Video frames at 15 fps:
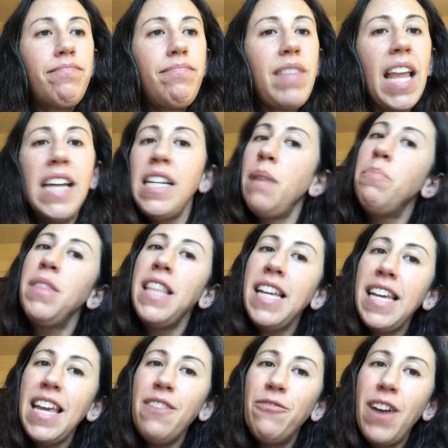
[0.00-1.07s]
and I'm
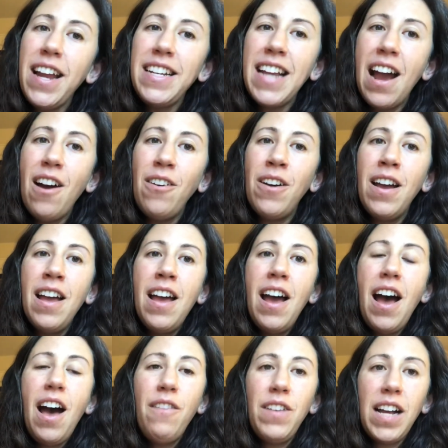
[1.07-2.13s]
thinking right now
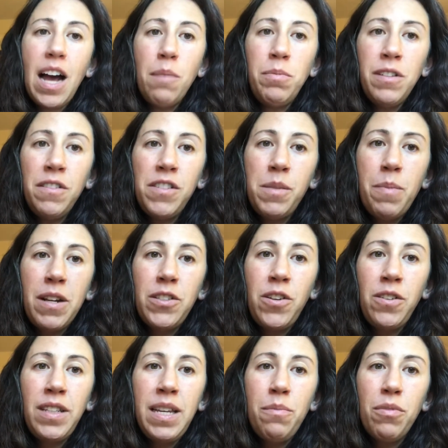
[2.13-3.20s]
of a couple of
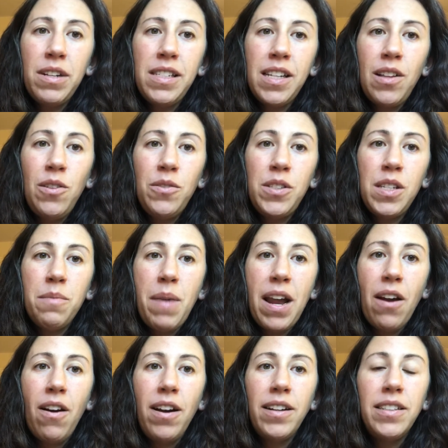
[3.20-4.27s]
special Libras close to my
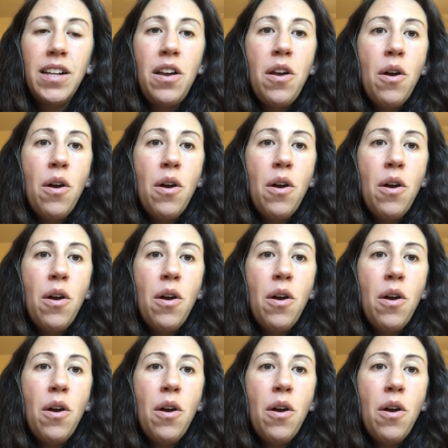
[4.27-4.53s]
heart.